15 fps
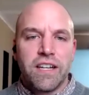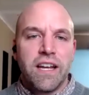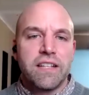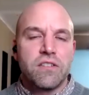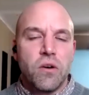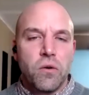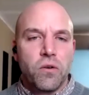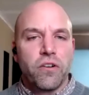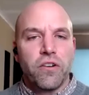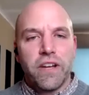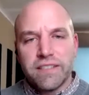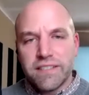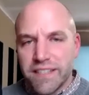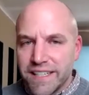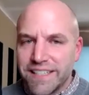And I told her,
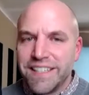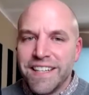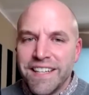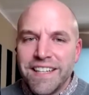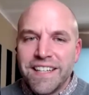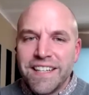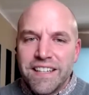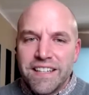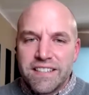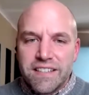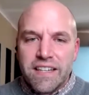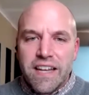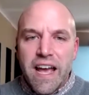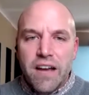I said, listen,